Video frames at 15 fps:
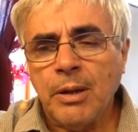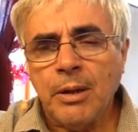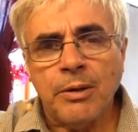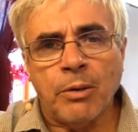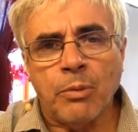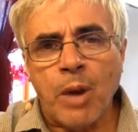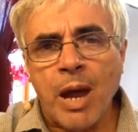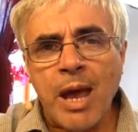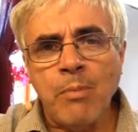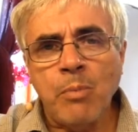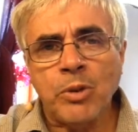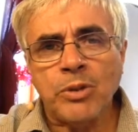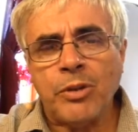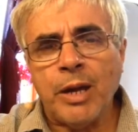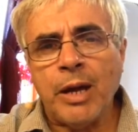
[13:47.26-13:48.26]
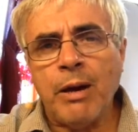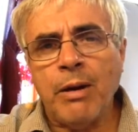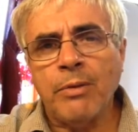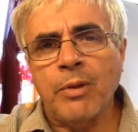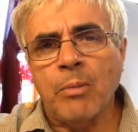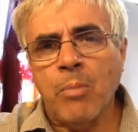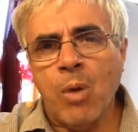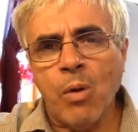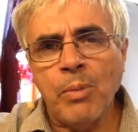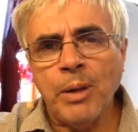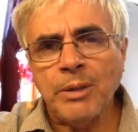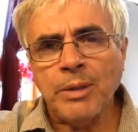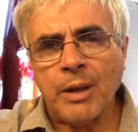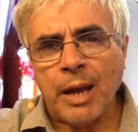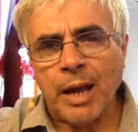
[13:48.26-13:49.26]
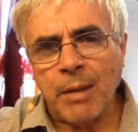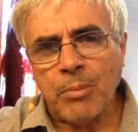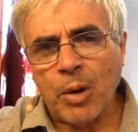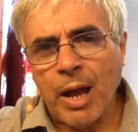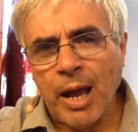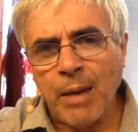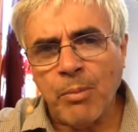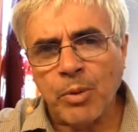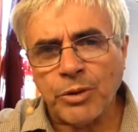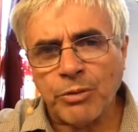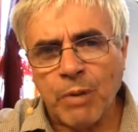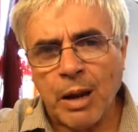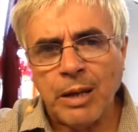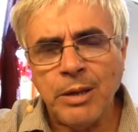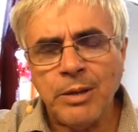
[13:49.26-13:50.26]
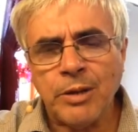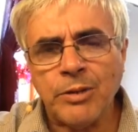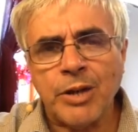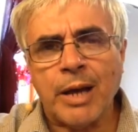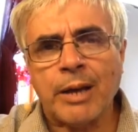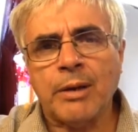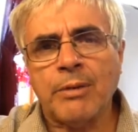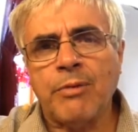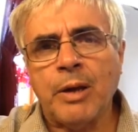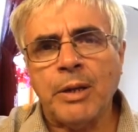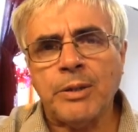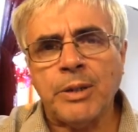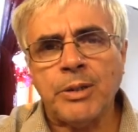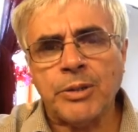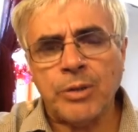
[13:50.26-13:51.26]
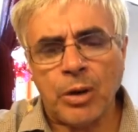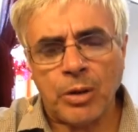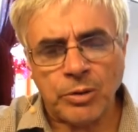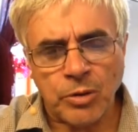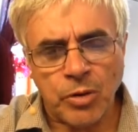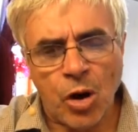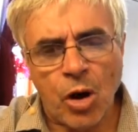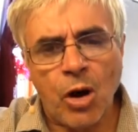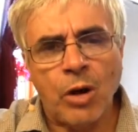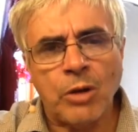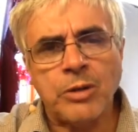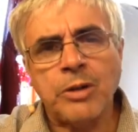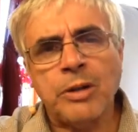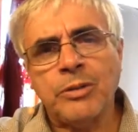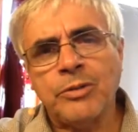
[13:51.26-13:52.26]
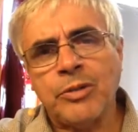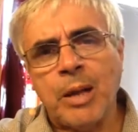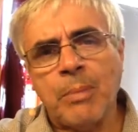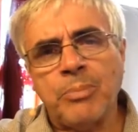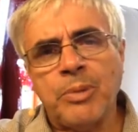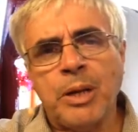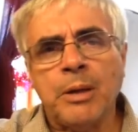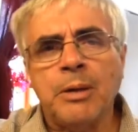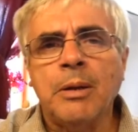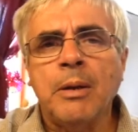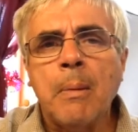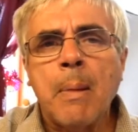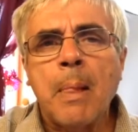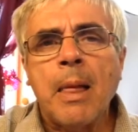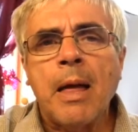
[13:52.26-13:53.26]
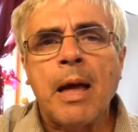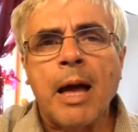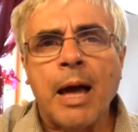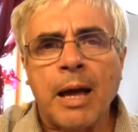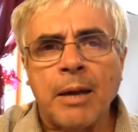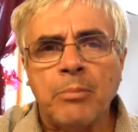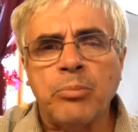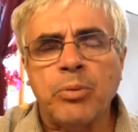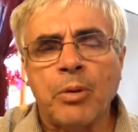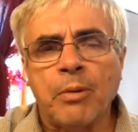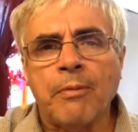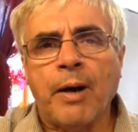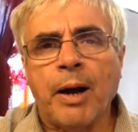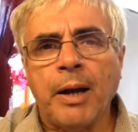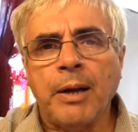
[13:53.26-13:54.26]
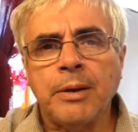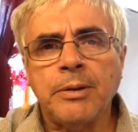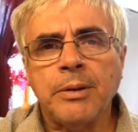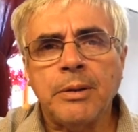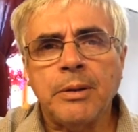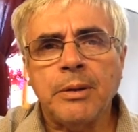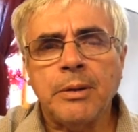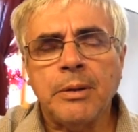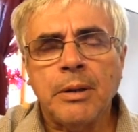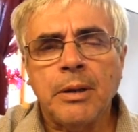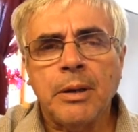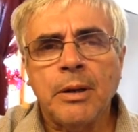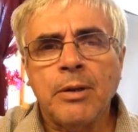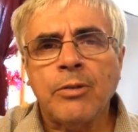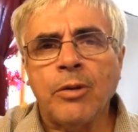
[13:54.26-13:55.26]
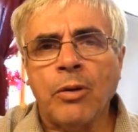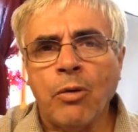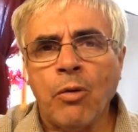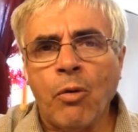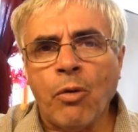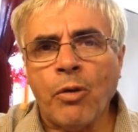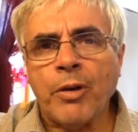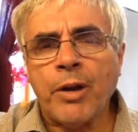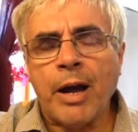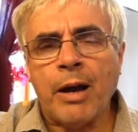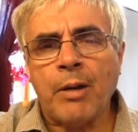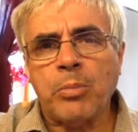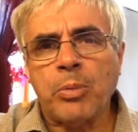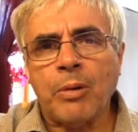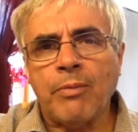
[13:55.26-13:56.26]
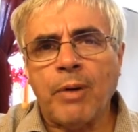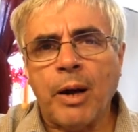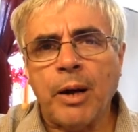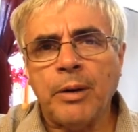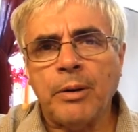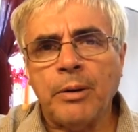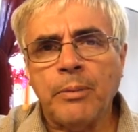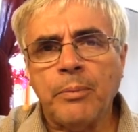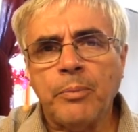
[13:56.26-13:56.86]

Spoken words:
The ram was there the moment that Abraham was ready to sacrifice his son. God stepped in and provided. The Lord our provider.